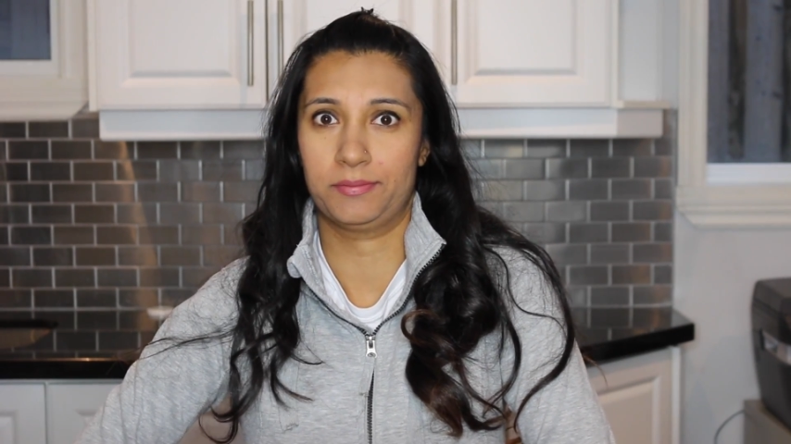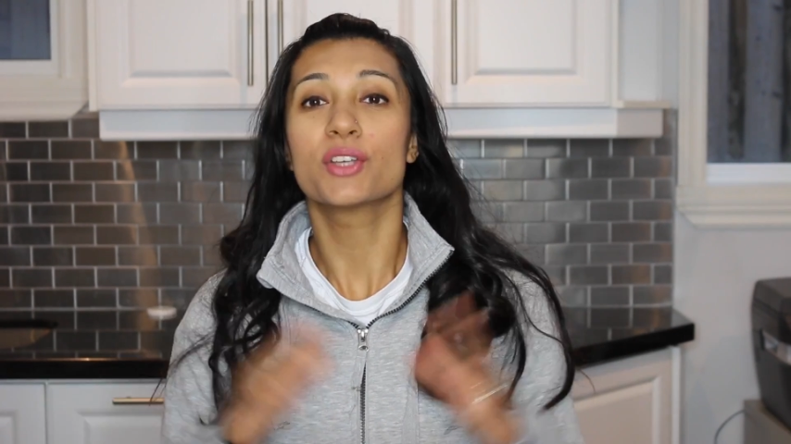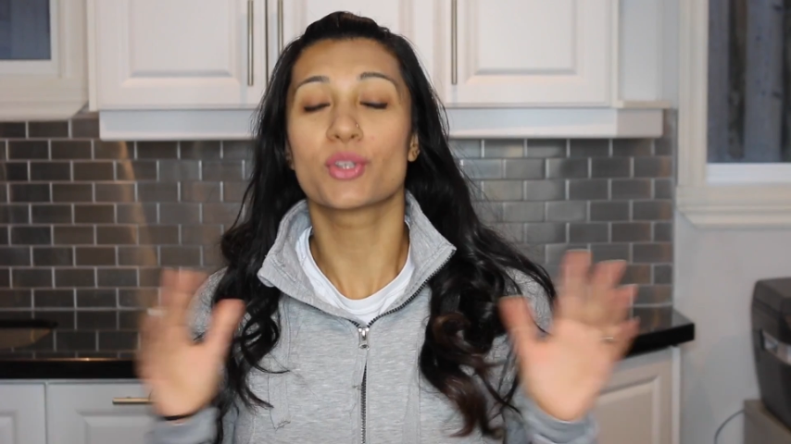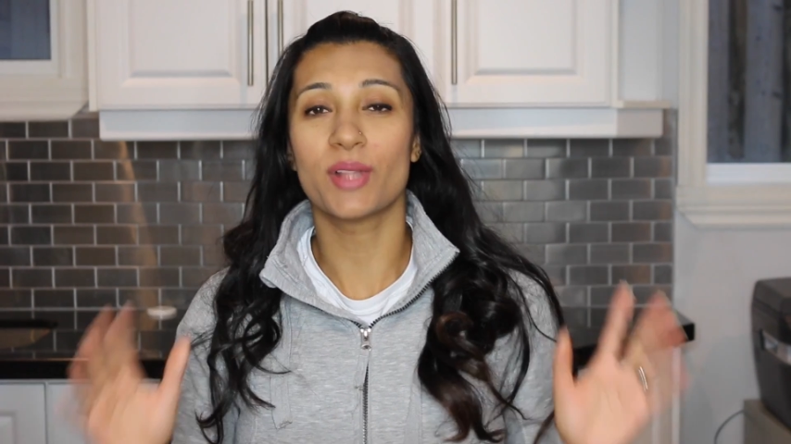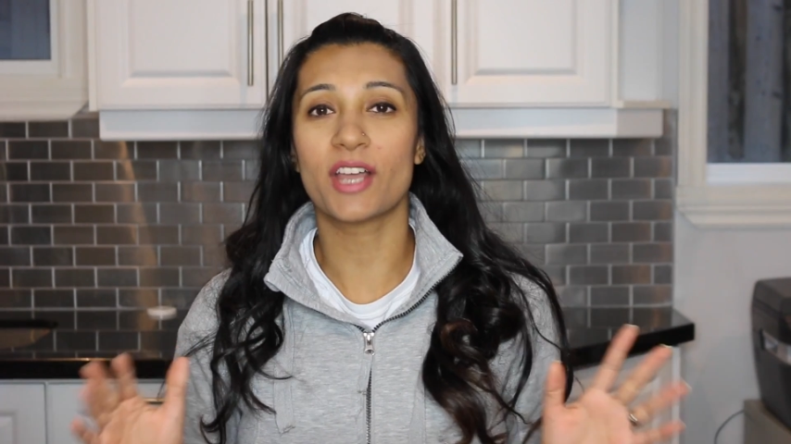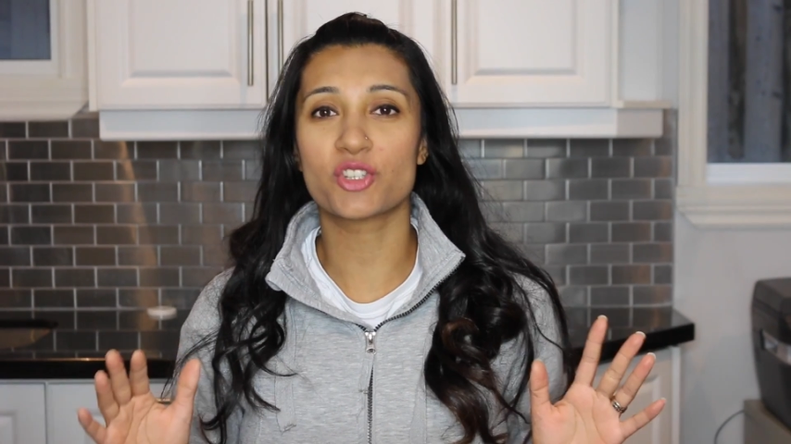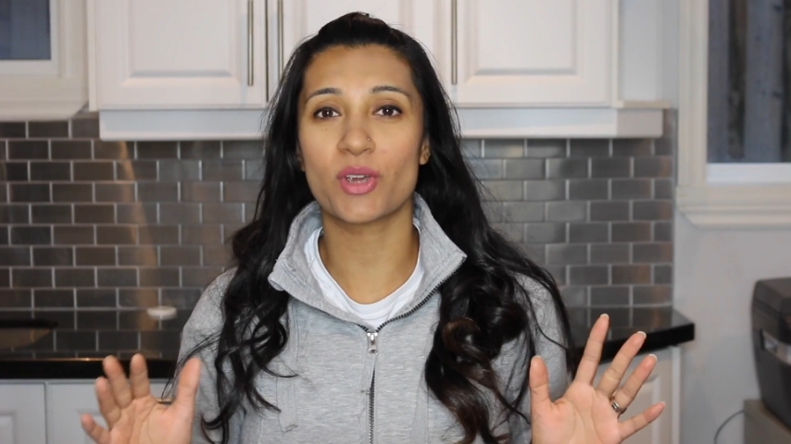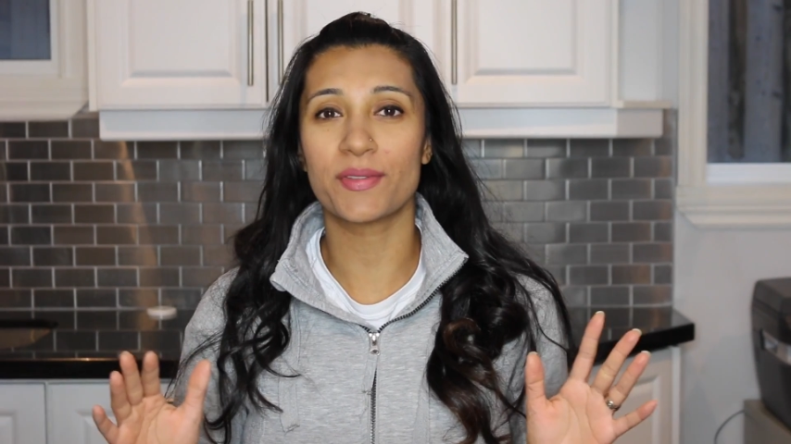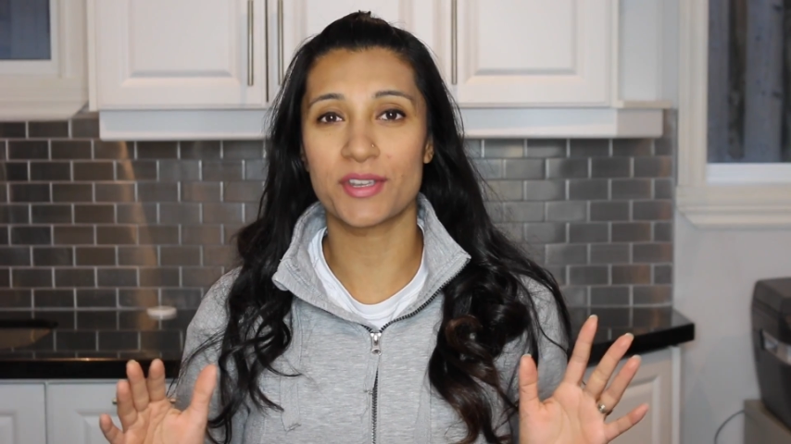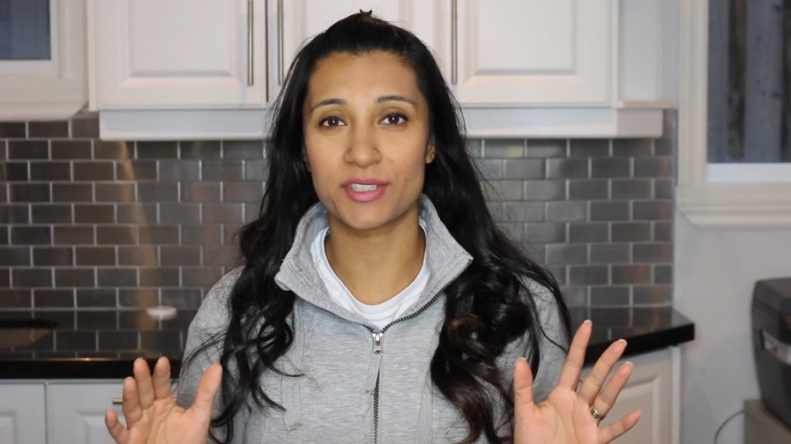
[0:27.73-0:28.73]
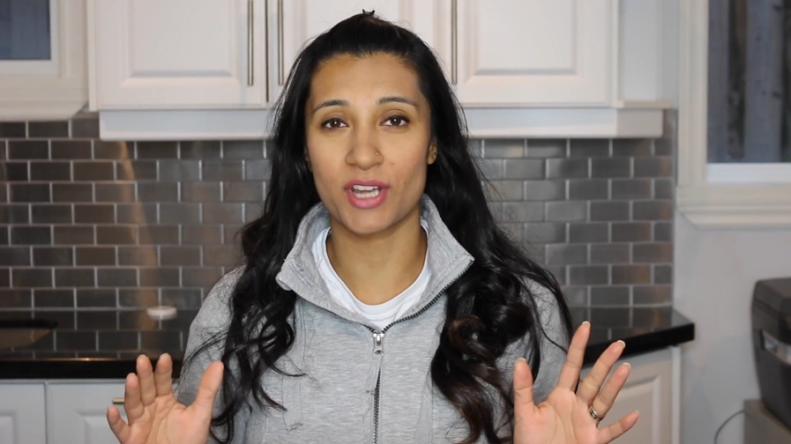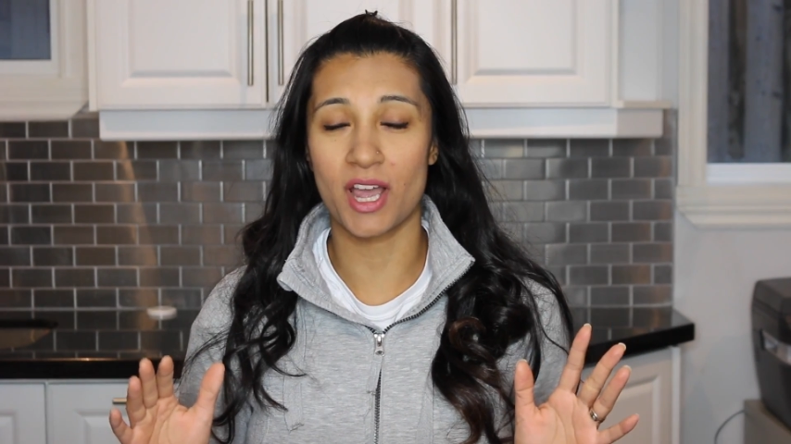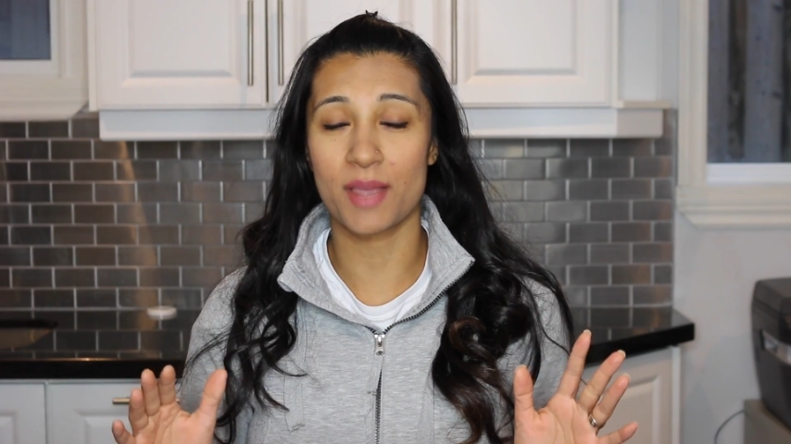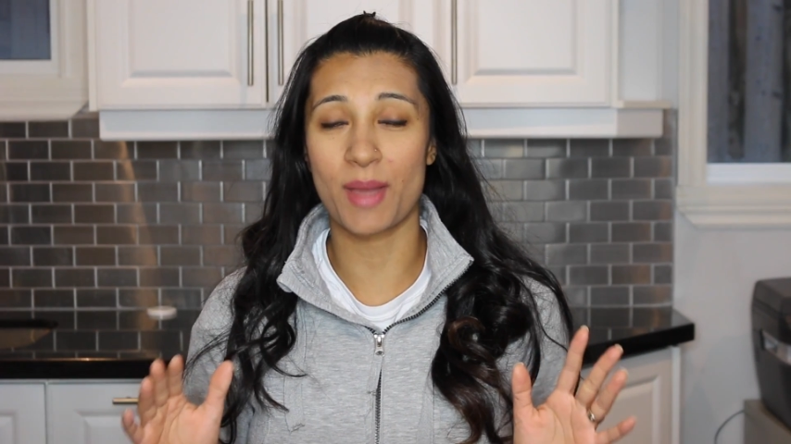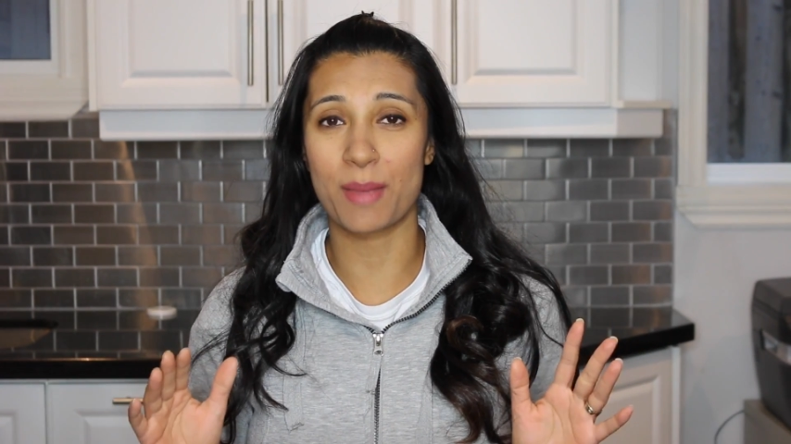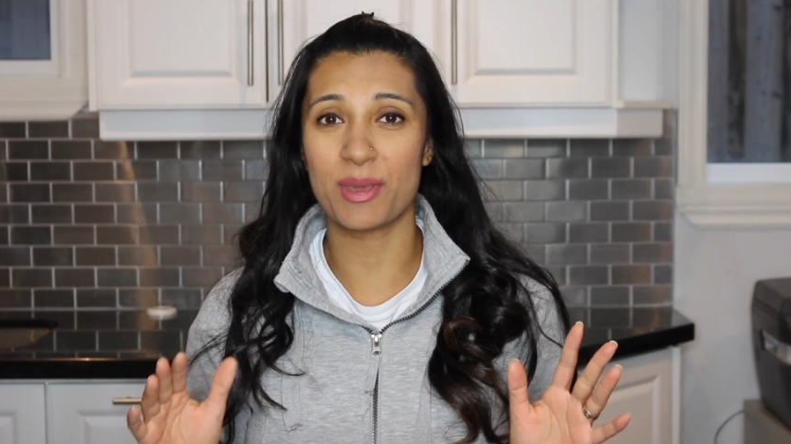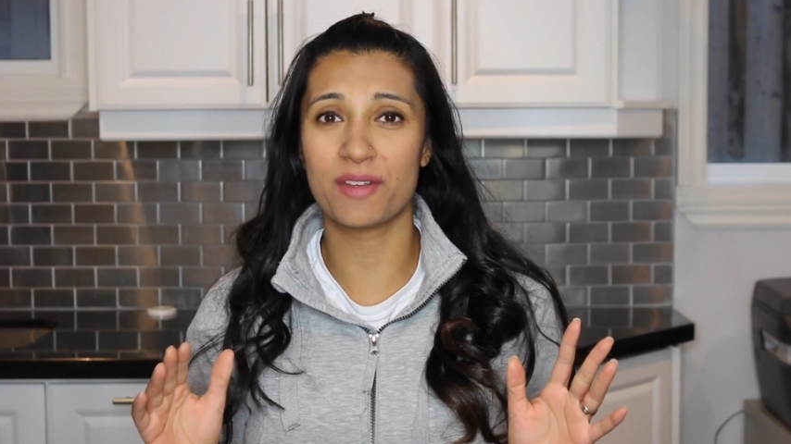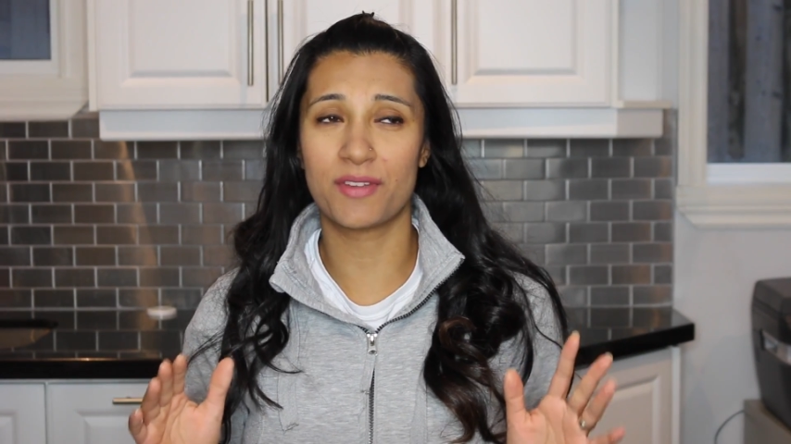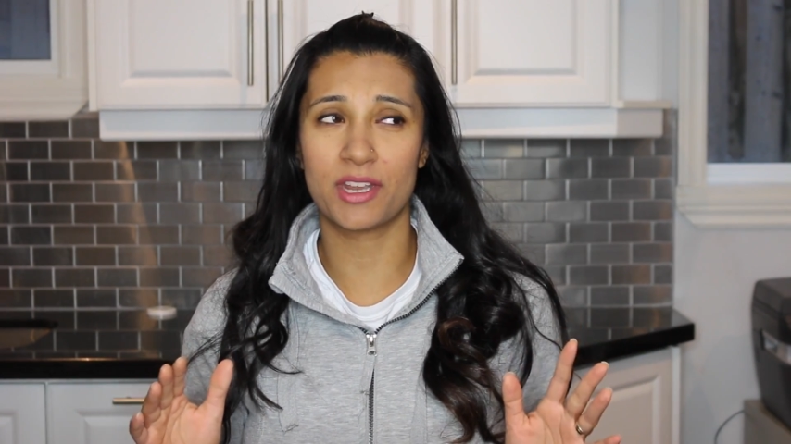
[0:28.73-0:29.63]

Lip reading: So last year at this time, I made a